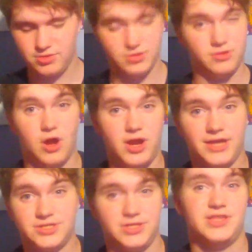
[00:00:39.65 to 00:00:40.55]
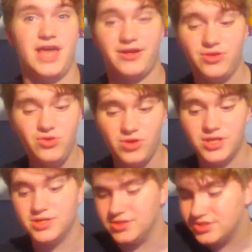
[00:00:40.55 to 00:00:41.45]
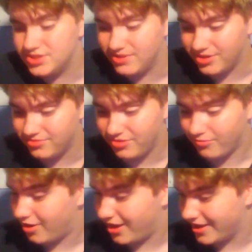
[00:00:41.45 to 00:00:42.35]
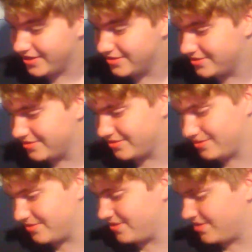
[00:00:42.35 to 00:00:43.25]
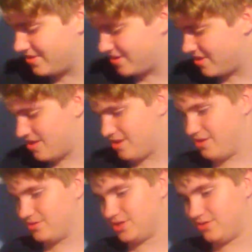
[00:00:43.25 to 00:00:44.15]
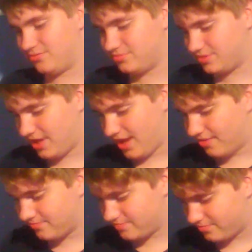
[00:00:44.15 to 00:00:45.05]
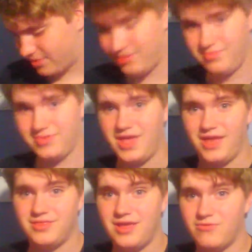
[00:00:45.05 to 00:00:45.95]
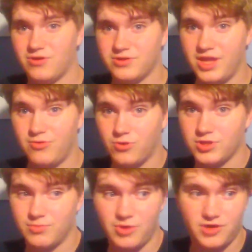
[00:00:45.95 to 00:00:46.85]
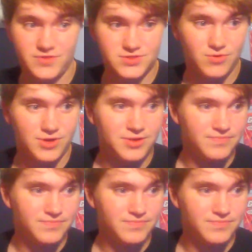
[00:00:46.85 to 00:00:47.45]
They're not actually that good, so I don't know why. So, yeah. But, yeah, they were the Marvel toy.